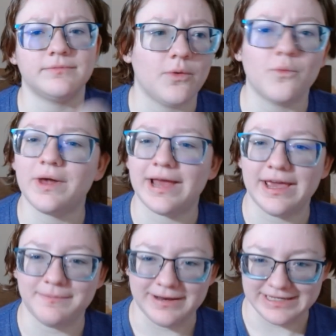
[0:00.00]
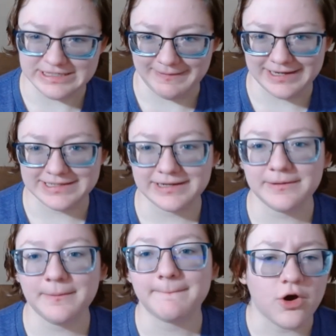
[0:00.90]
what I had been
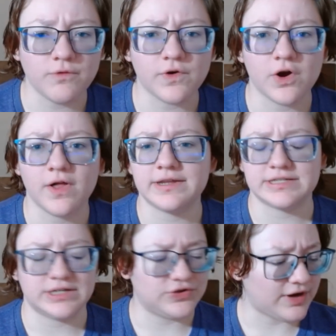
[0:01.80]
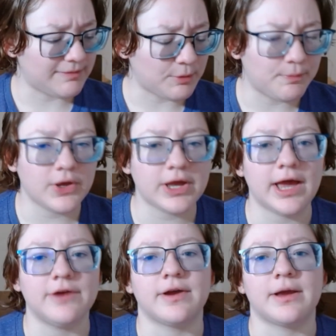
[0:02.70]
expecting. Overall, it is an incredible book.
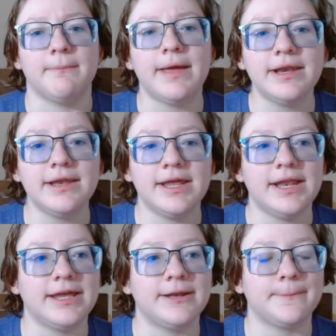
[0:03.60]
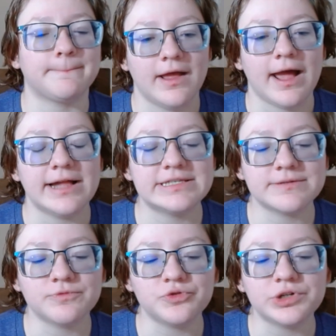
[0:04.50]
I recommend it. It had
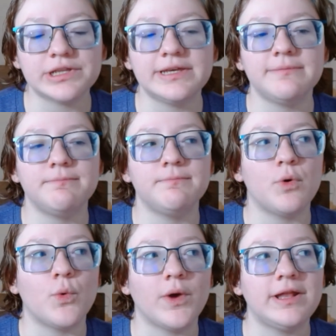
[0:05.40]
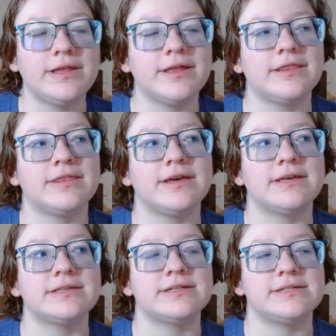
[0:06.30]
some really poignant
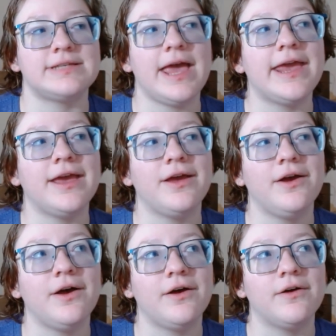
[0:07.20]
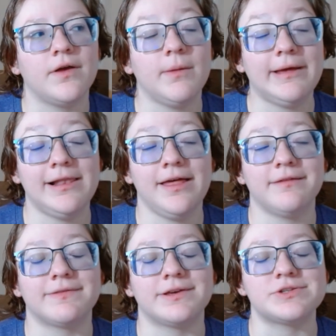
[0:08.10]
things to say about a lot
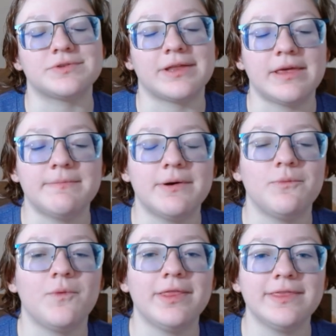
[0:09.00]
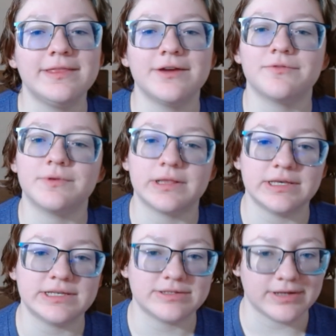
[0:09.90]
of things, really, but one thing that
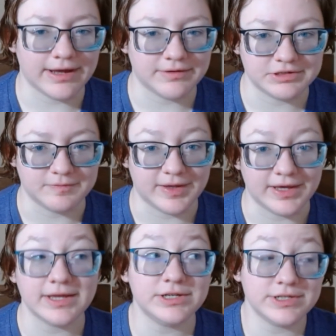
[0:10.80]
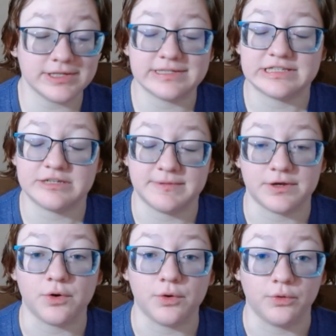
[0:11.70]
really stood out to me and to the system as a
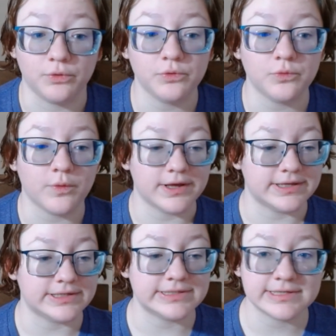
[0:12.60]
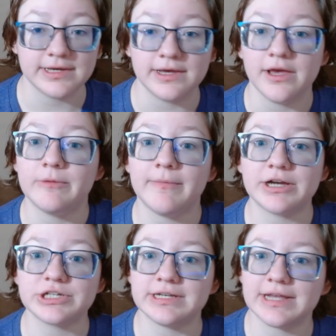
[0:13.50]
whole was...
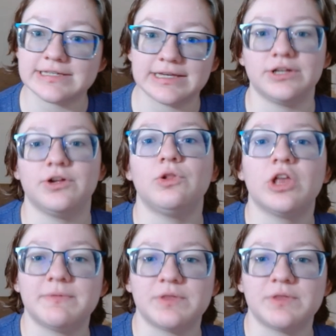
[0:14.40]
Actually, I'm going to take a second to go look